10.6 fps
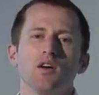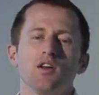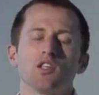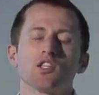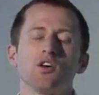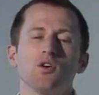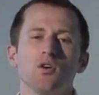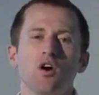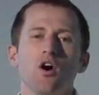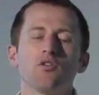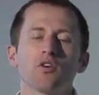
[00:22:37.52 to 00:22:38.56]

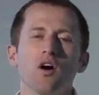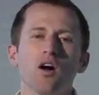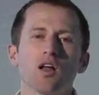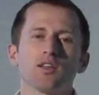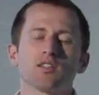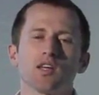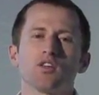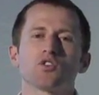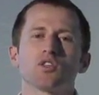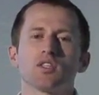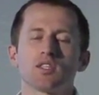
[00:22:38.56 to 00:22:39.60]
So overall, I'd say you
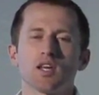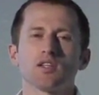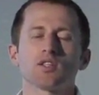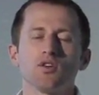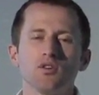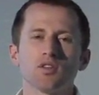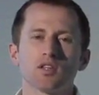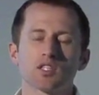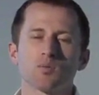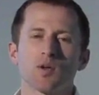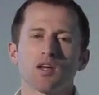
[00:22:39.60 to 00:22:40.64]
should stay tuned to
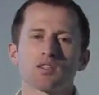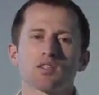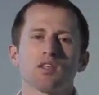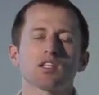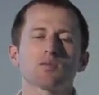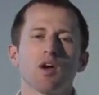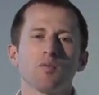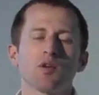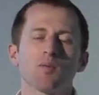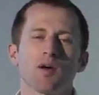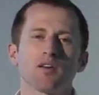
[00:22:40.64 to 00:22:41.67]
this space. Things might
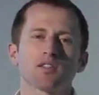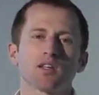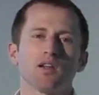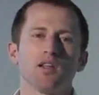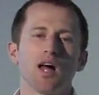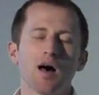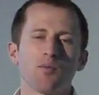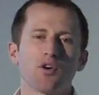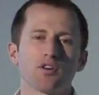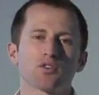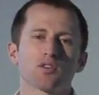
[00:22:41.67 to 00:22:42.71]
be about to get a lot
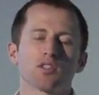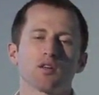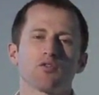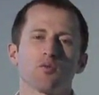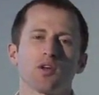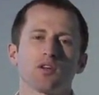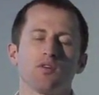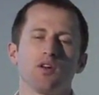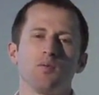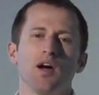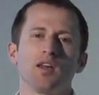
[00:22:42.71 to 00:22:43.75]
more interesting for
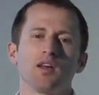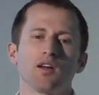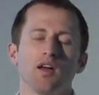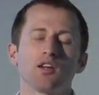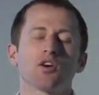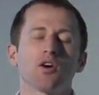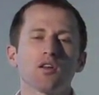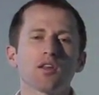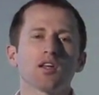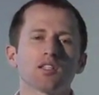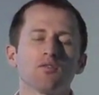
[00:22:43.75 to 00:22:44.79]
Bitcoin mining. And
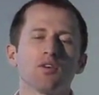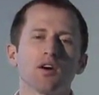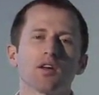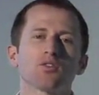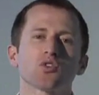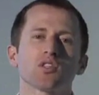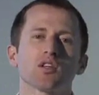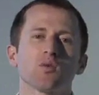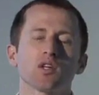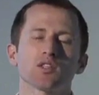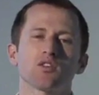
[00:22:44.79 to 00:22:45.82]
currently, it's a very interesting
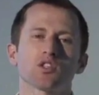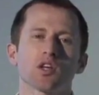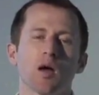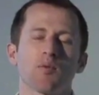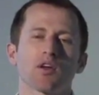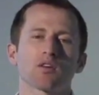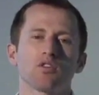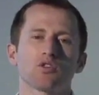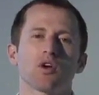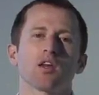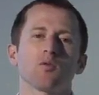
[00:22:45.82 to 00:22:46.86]
research topic to
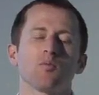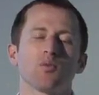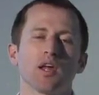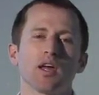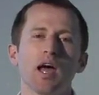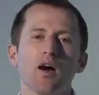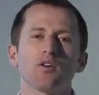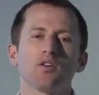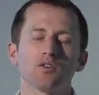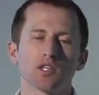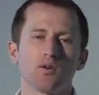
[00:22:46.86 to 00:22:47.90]
try to play out
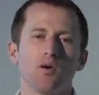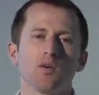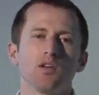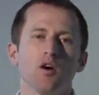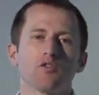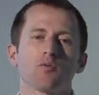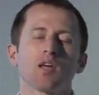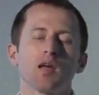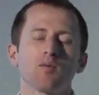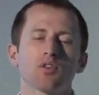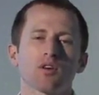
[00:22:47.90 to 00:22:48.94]
using what we know from
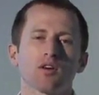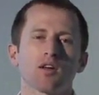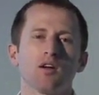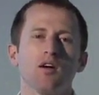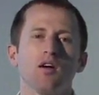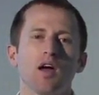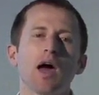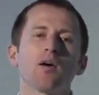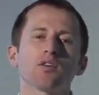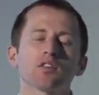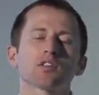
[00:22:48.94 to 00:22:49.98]
game theory.
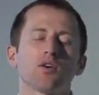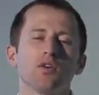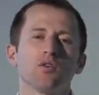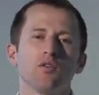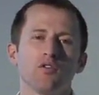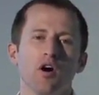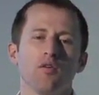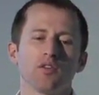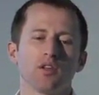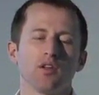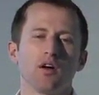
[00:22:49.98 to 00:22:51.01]
How is this going to evolve
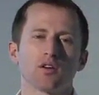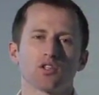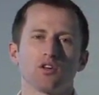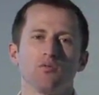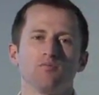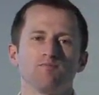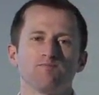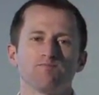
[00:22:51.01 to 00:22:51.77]
in the long term?